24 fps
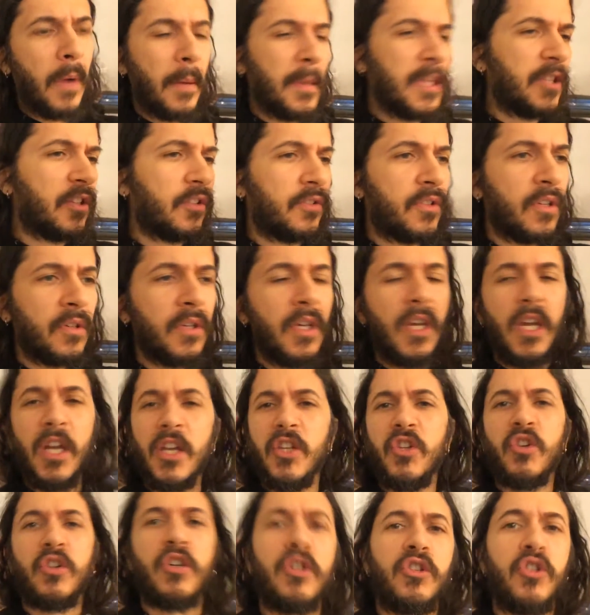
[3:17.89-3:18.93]
I mean,
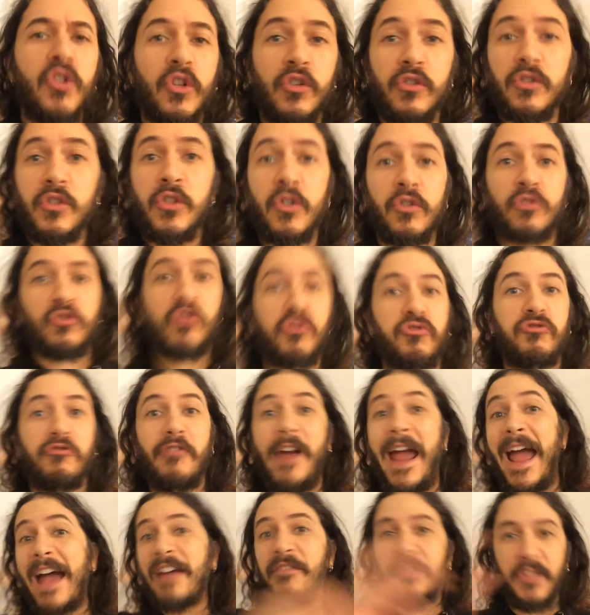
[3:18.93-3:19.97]
you're, you're, you're
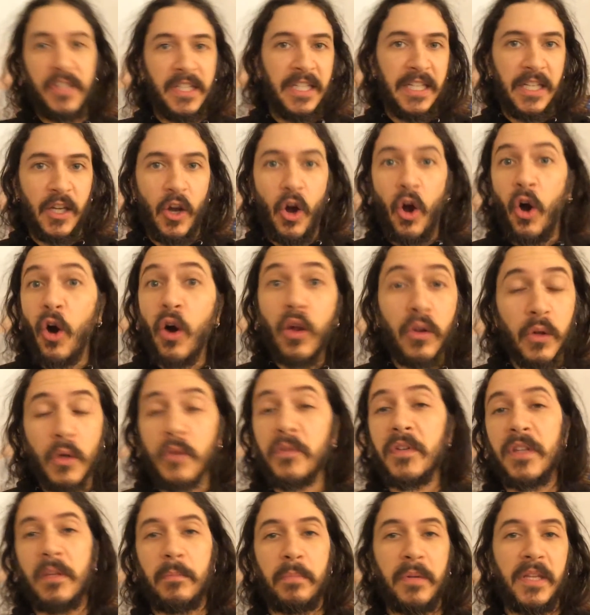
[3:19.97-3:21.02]
traveling all
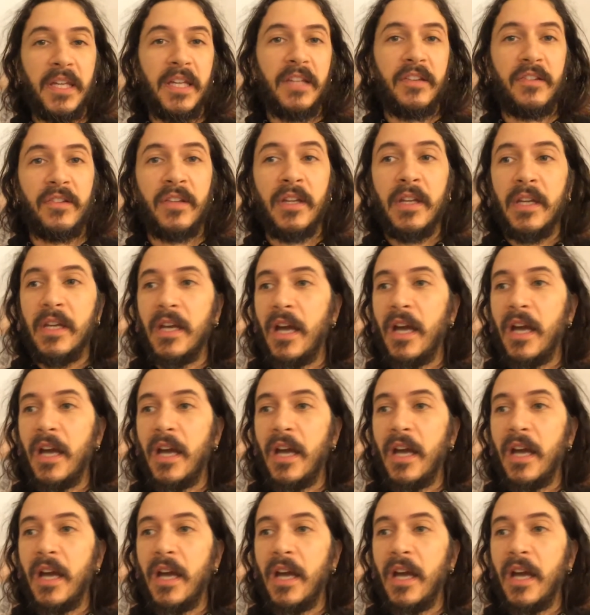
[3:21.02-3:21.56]
over the place.